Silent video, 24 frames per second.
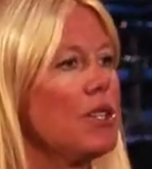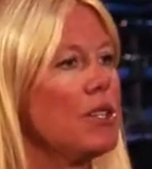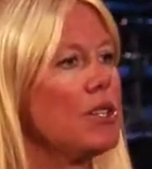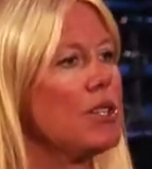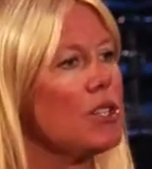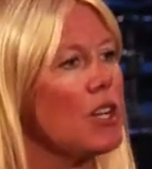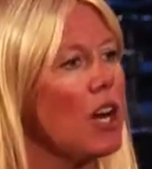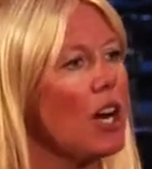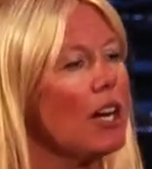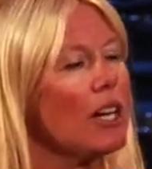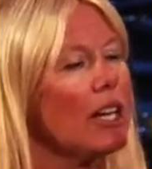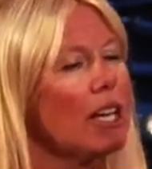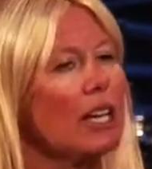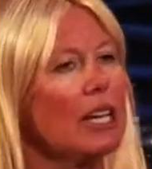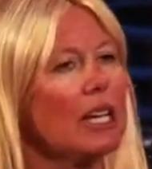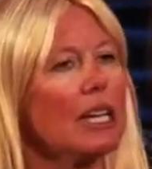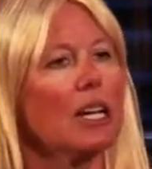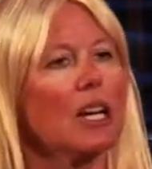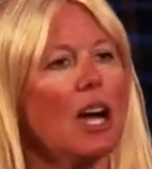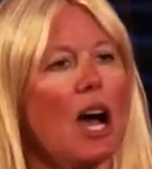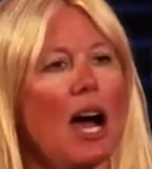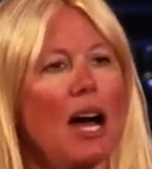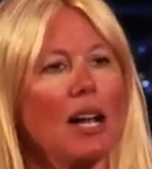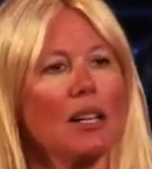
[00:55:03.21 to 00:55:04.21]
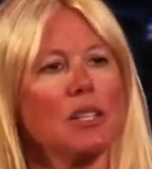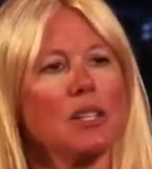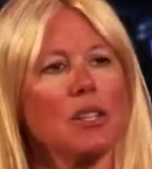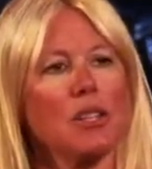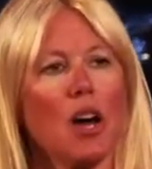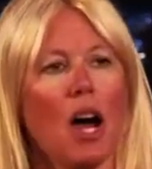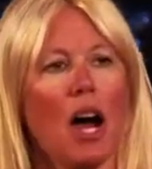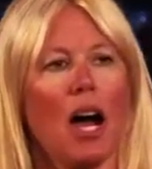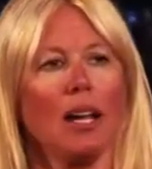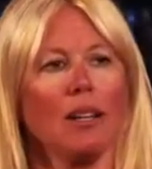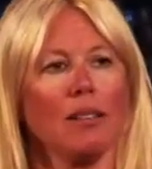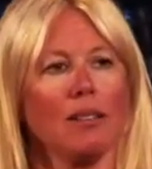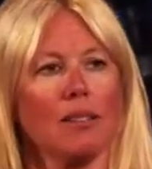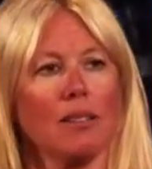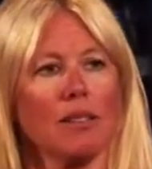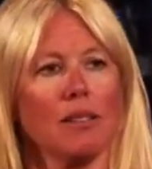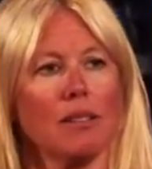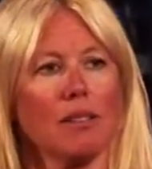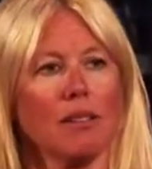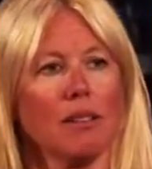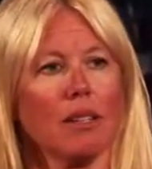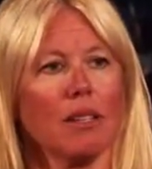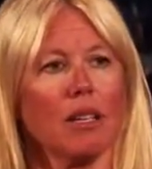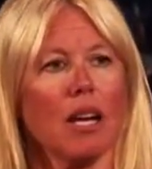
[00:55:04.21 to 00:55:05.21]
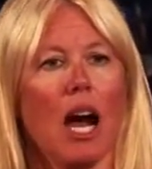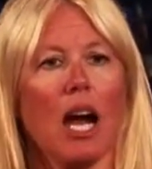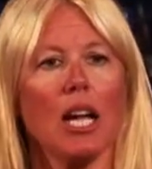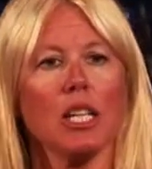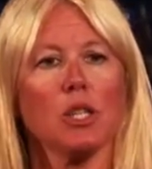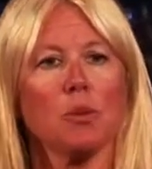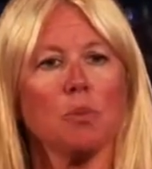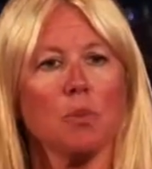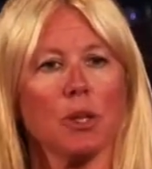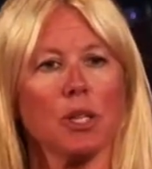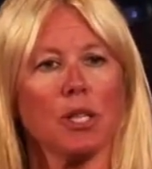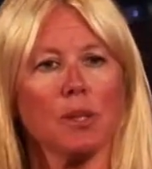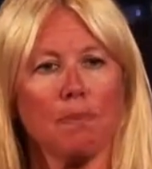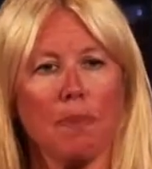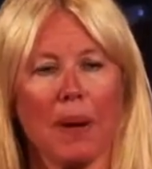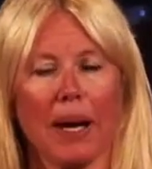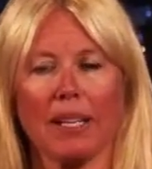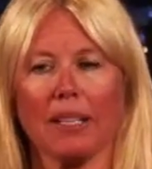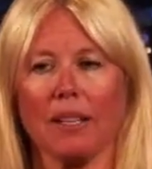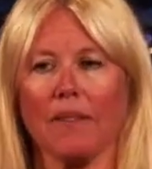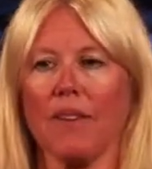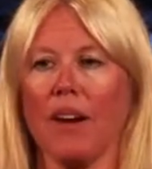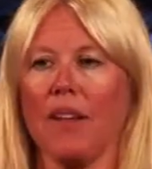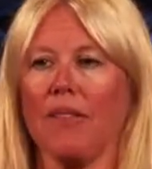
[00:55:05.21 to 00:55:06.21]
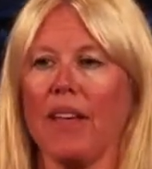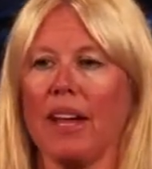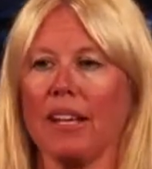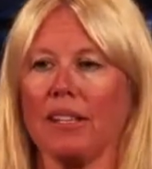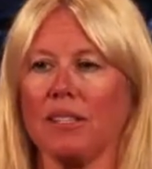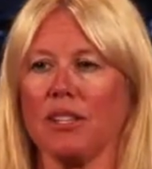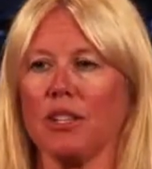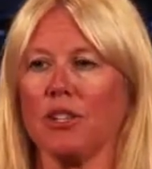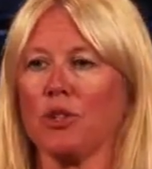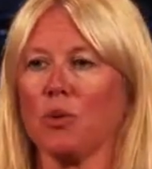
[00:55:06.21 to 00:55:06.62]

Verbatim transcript: to start getting God's thoughts, God's perspective on that